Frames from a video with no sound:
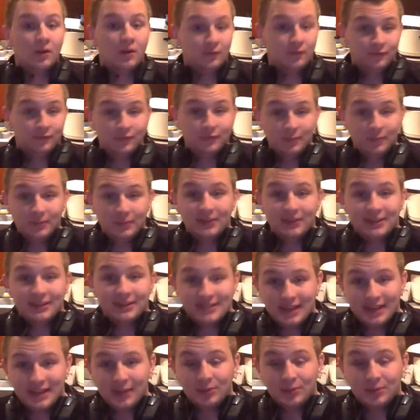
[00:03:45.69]
Flipping the
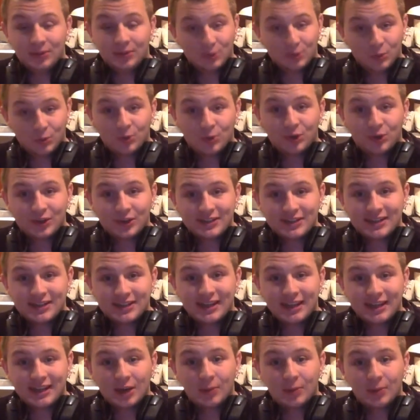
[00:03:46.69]
table and ordering
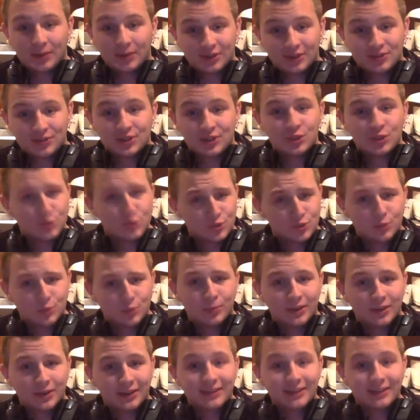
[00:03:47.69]
takeout because of your
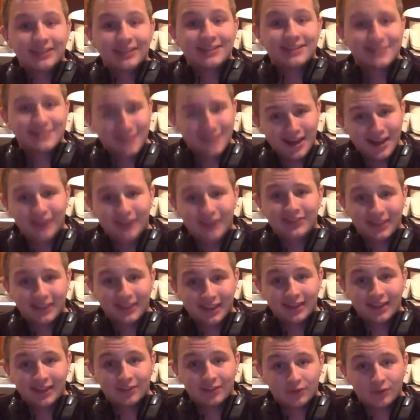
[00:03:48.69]
stupidity is not
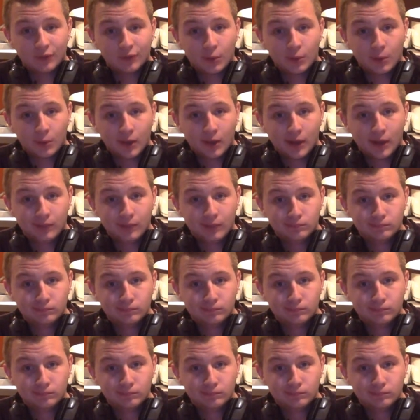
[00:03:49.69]
the answer, okay?